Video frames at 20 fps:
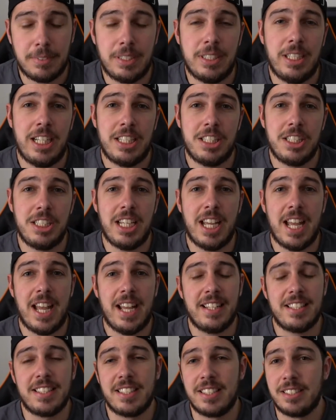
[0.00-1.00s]
hands in your
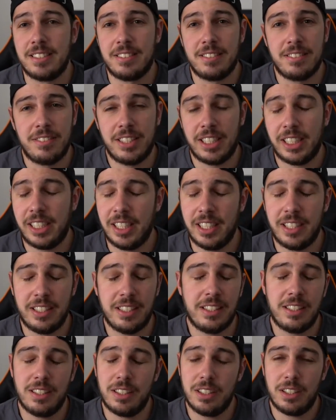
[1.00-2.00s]
head,
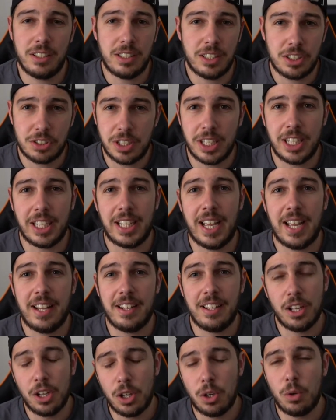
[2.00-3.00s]
thinking, it's done it
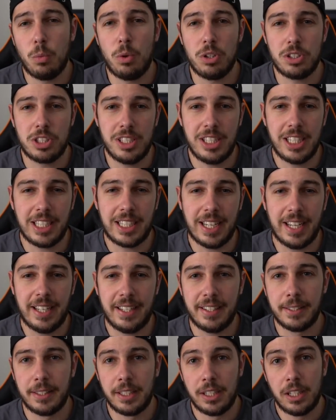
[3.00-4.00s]
again, what a
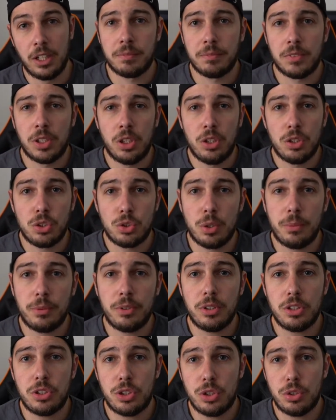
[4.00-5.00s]
dickhead. So what we're
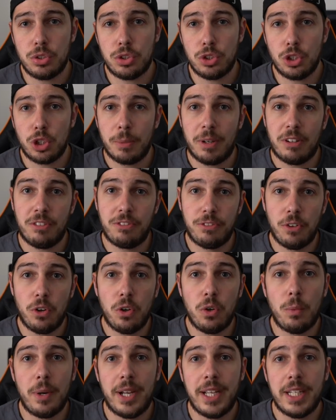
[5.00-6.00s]
going to do is talk about
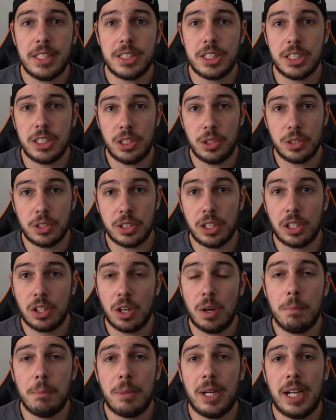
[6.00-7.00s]
4 ways that you can
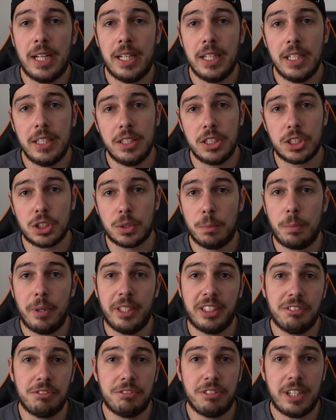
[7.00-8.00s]
combat this
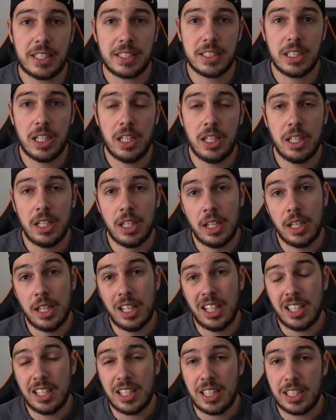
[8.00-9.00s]
compression factor,
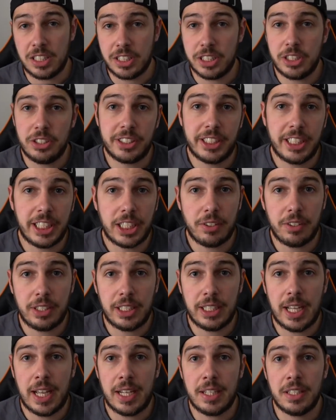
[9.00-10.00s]
and there's a little kicker at
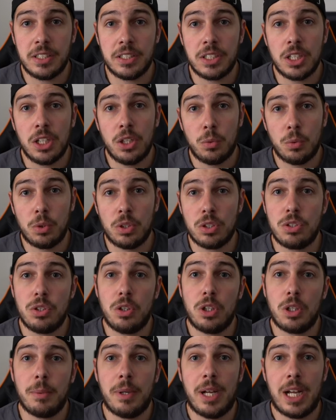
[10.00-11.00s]
the end. We're going to
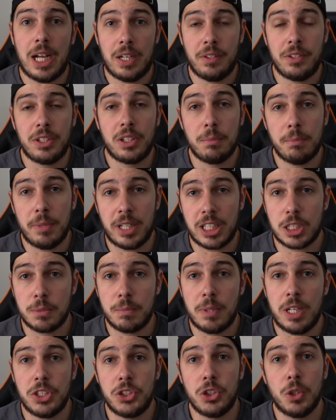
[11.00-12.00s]
talk about how you can
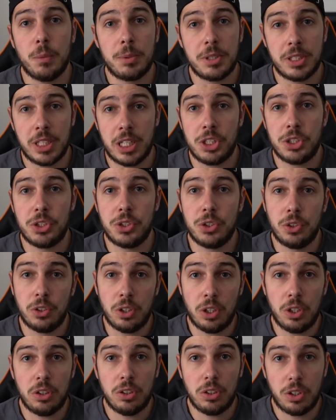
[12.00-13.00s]
maximise your
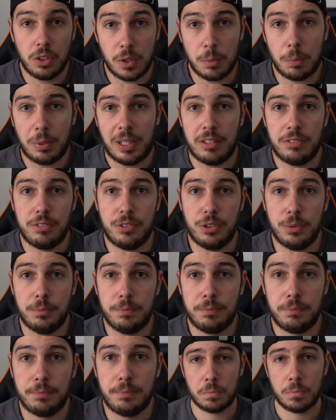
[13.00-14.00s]
potential on the
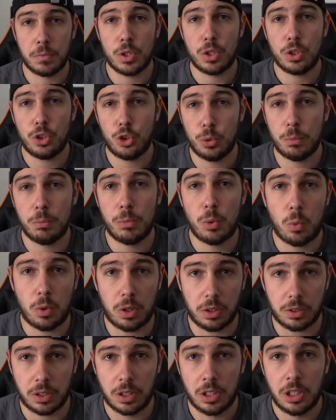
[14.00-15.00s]
platform. Number
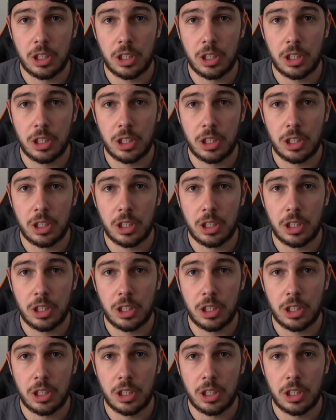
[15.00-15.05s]
1,